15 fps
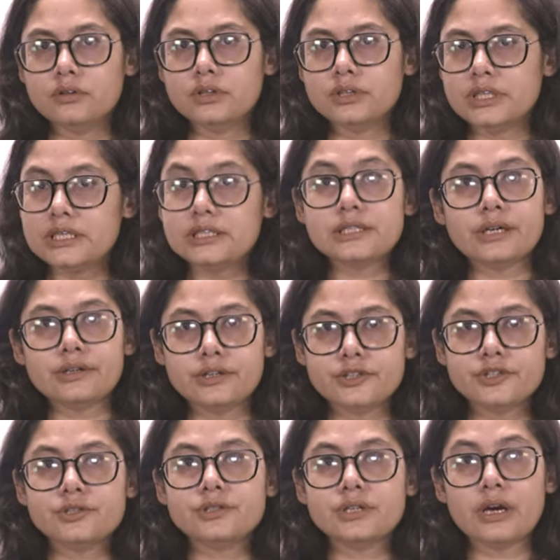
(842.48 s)
these
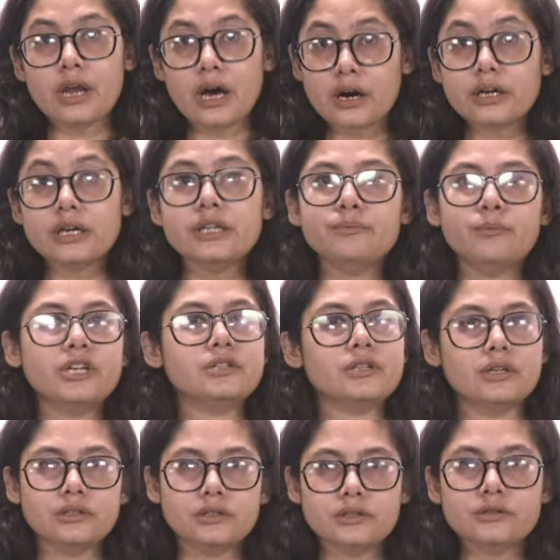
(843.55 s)
conditions are hardly met
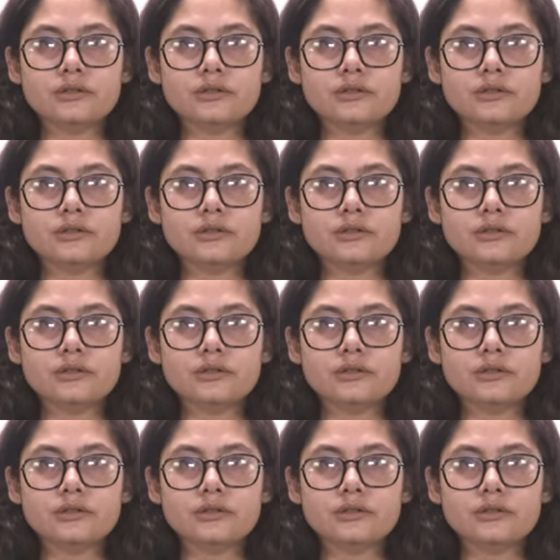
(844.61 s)
under